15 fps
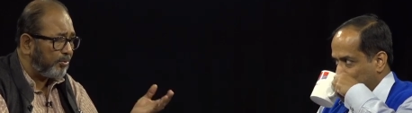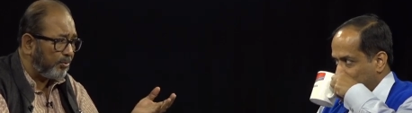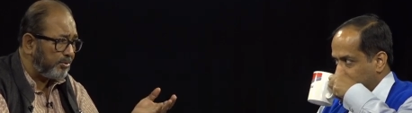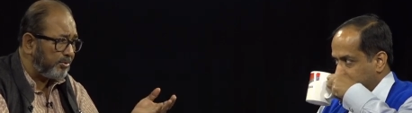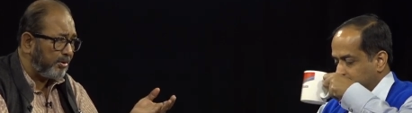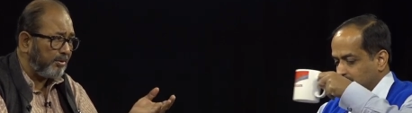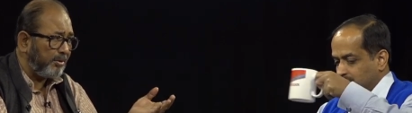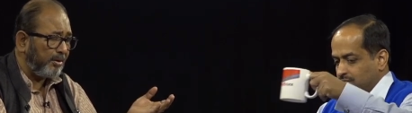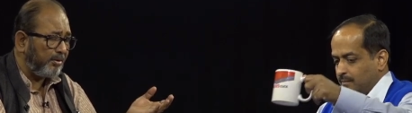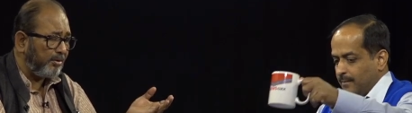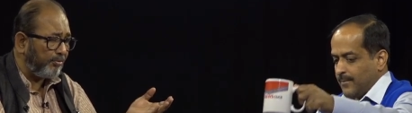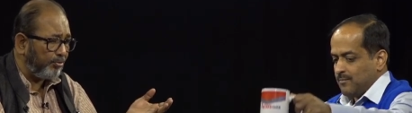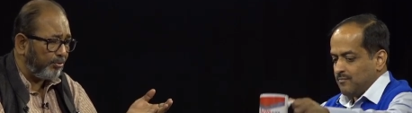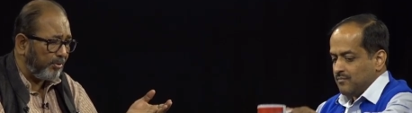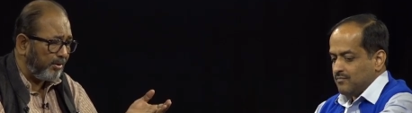Speaker 1: quotes an
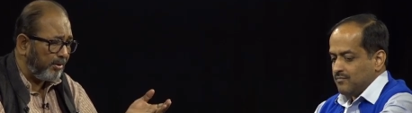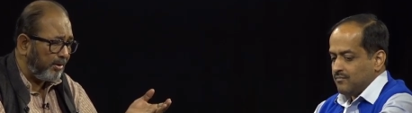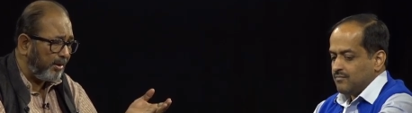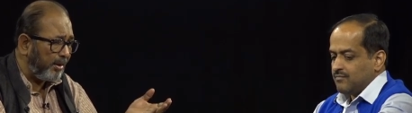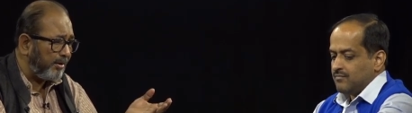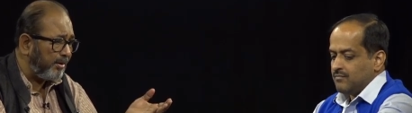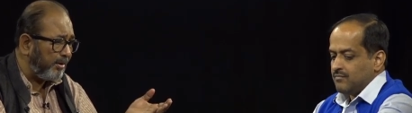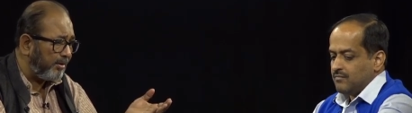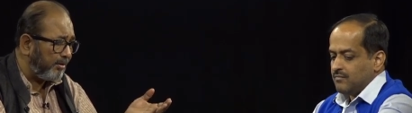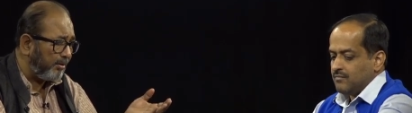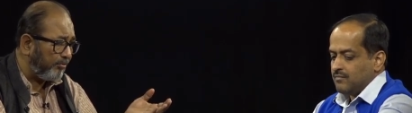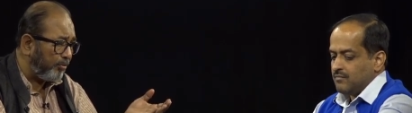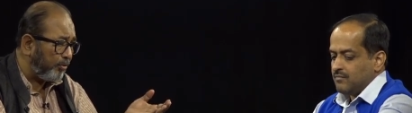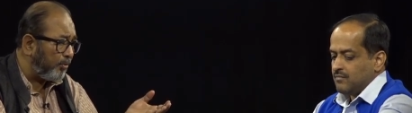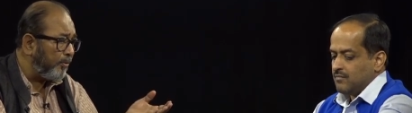interview, lengthy
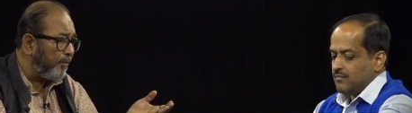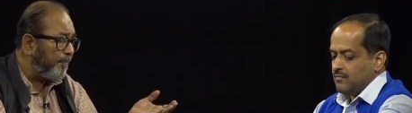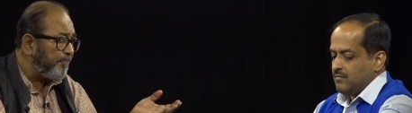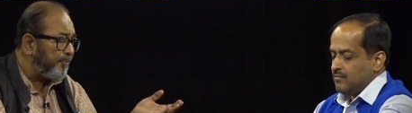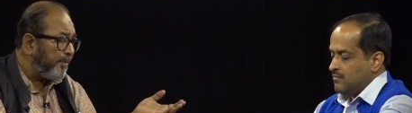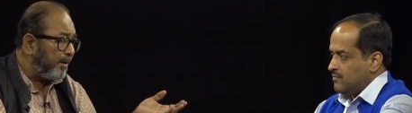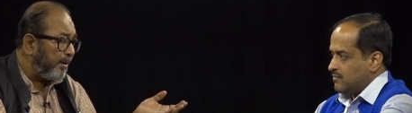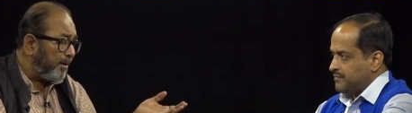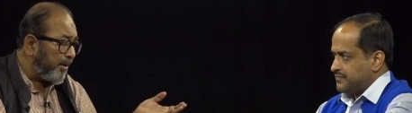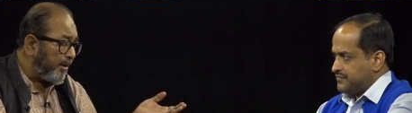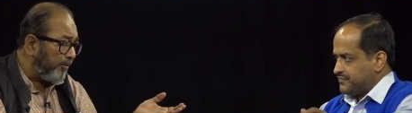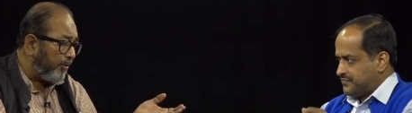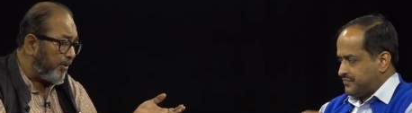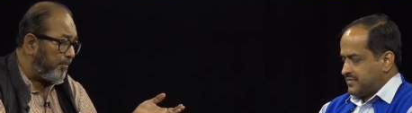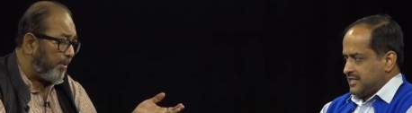interview mm -hmm.
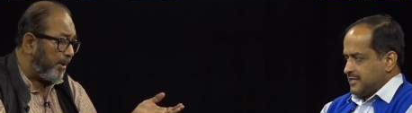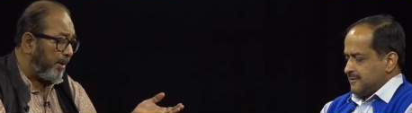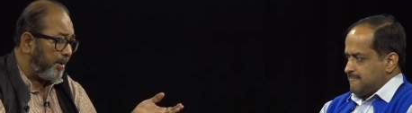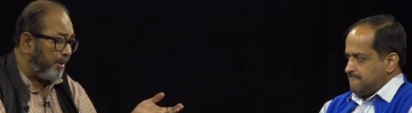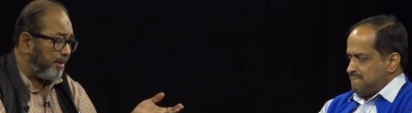given by